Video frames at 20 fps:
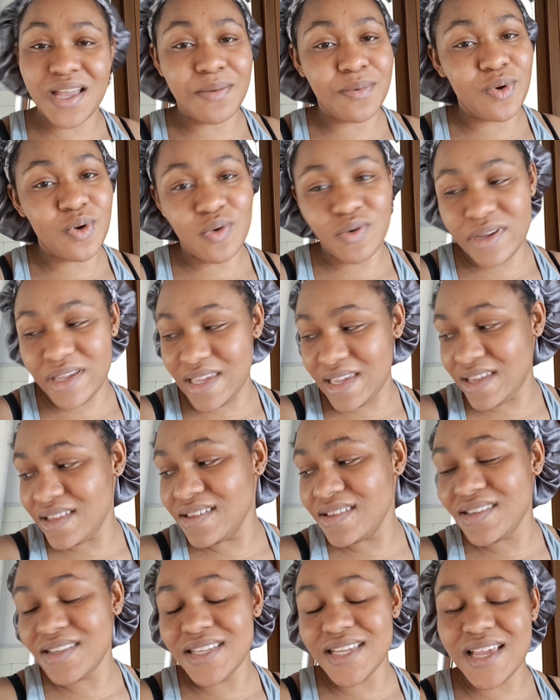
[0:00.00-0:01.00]
am
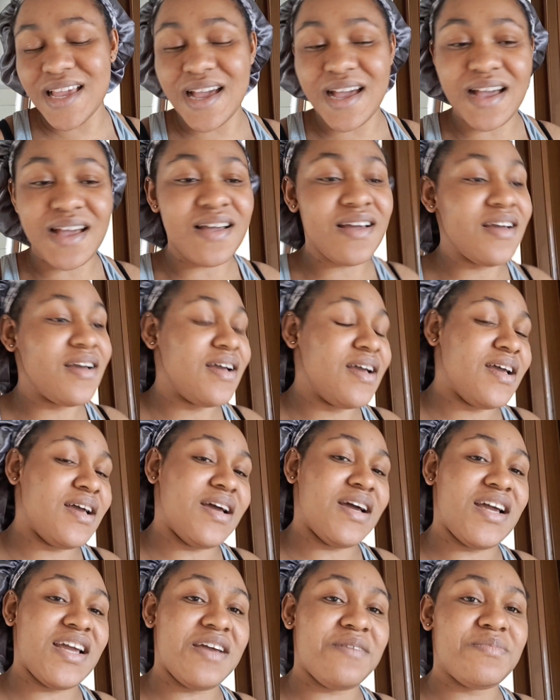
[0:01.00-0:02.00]
cooking, yeah?
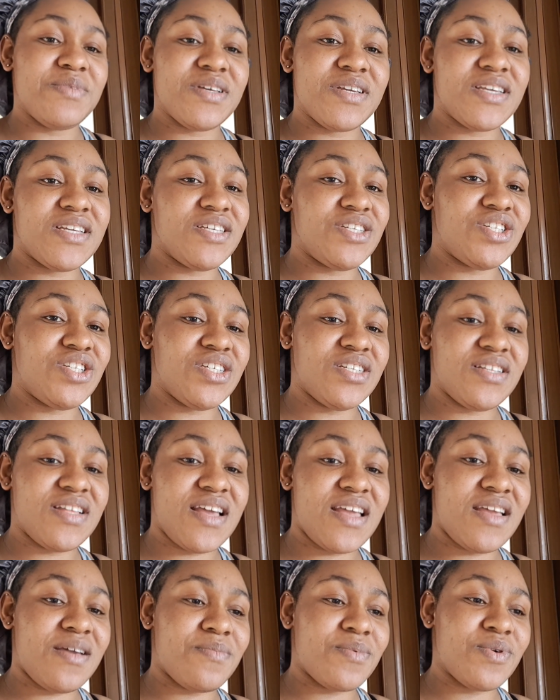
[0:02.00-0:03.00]
I am the kitchen.
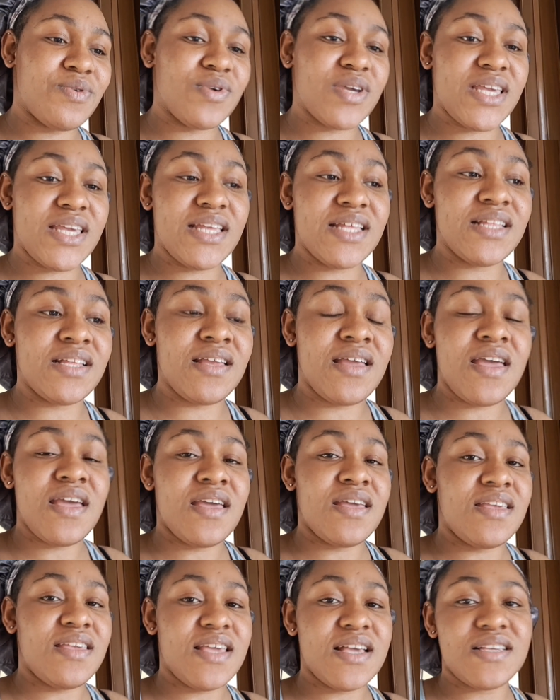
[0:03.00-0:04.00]
I am cooking.
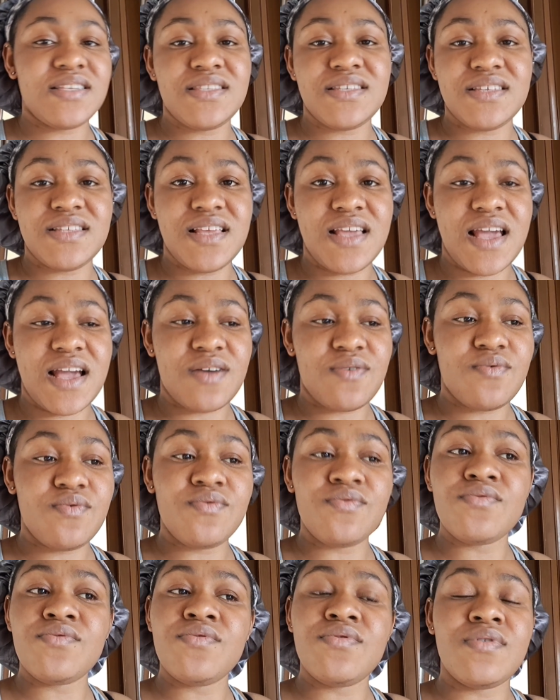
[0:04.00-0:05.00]
Yesterday, I
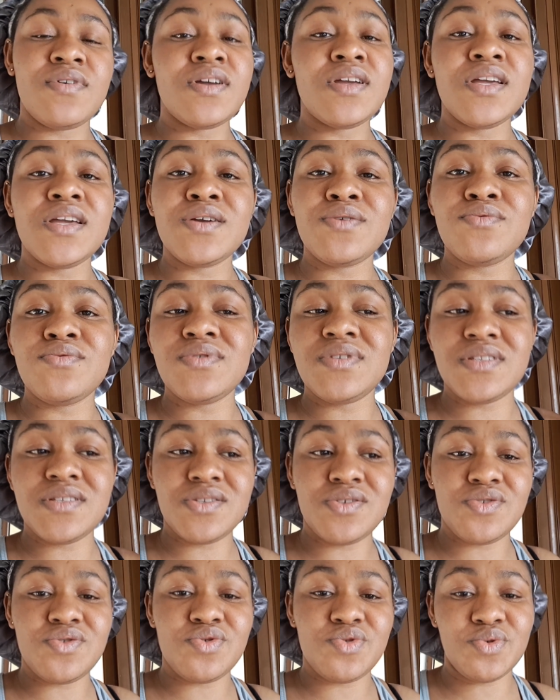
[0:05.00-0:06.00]
cooked
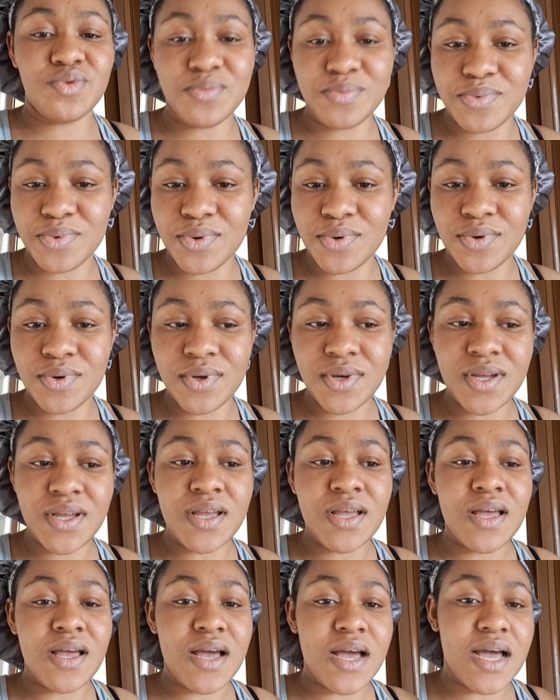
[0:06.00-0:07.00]
egusi soup.
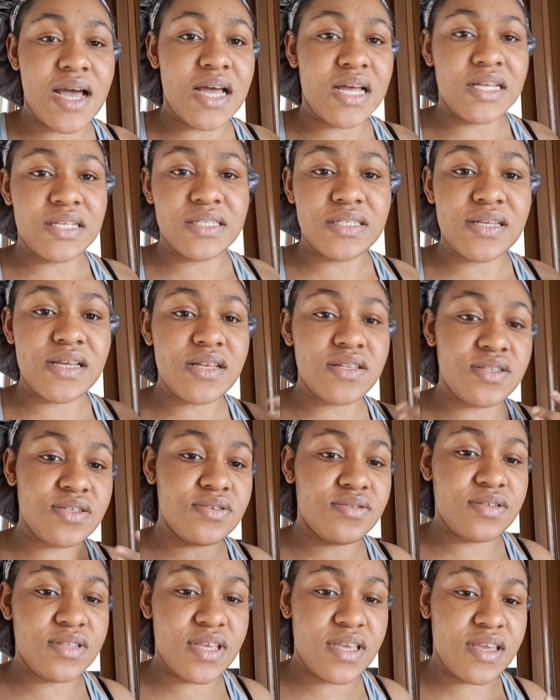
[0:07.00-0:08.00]
And
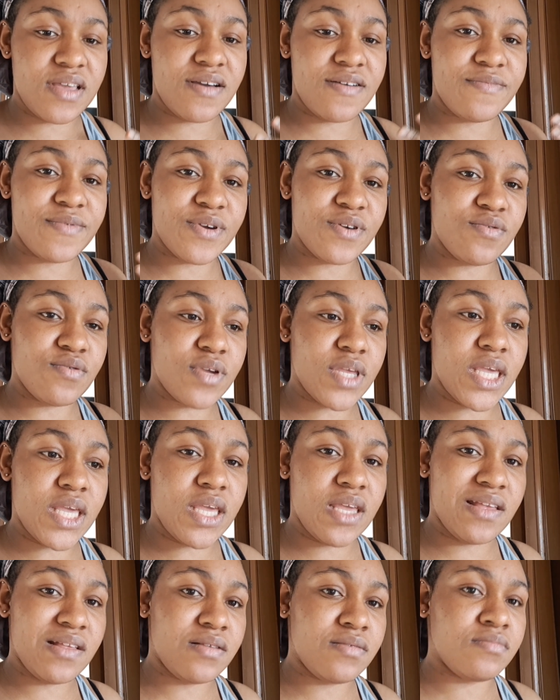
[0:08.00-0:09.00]
today I'll be
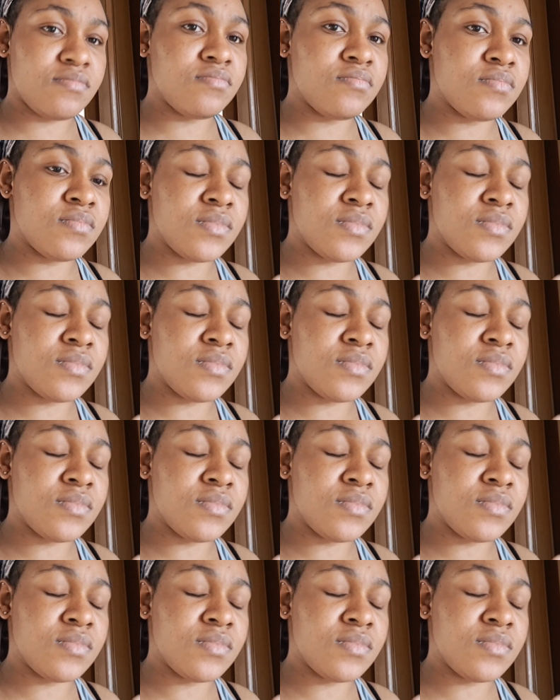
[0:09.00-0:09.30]
cooking,